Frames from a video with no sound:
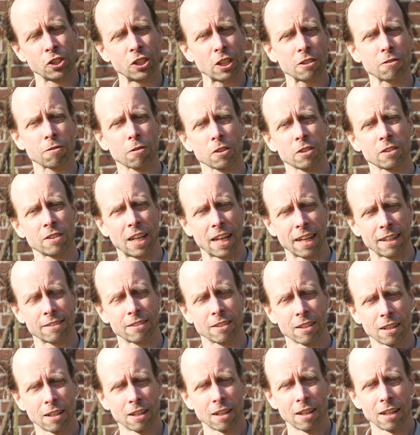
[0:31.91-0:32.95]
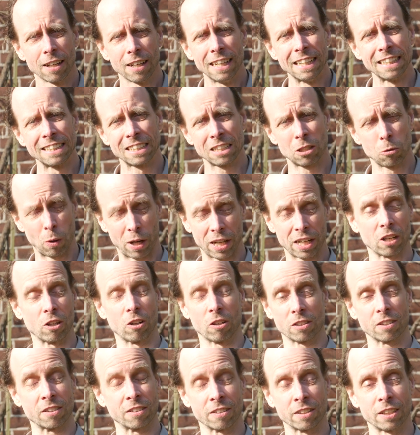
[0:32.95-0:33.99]
just for steaks is quite a
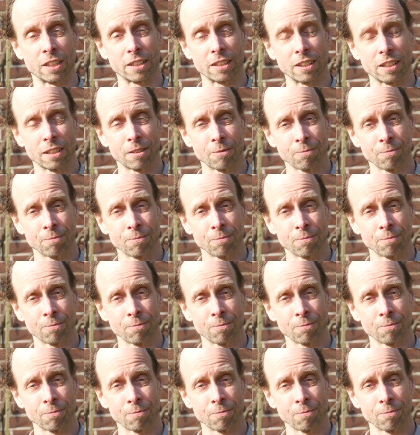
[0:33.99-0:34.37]
lot, isn't it?